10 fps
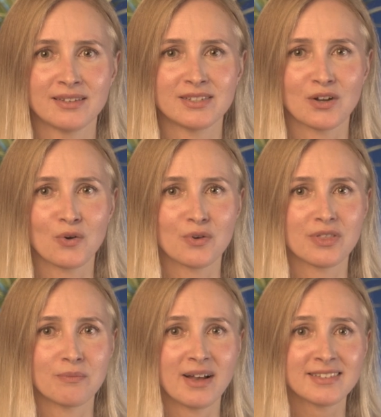So
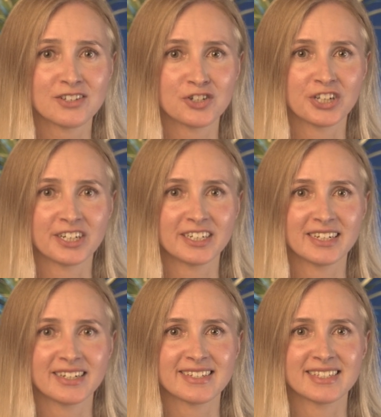the message
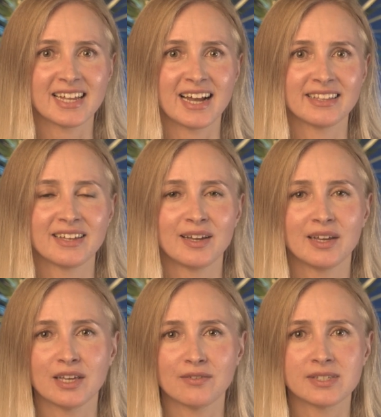here is that
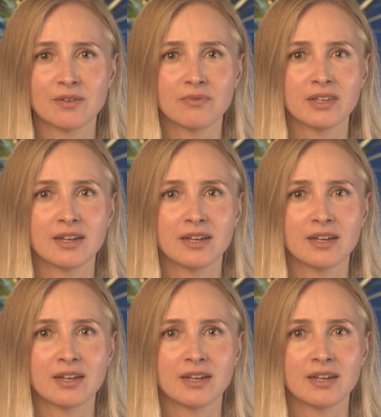if something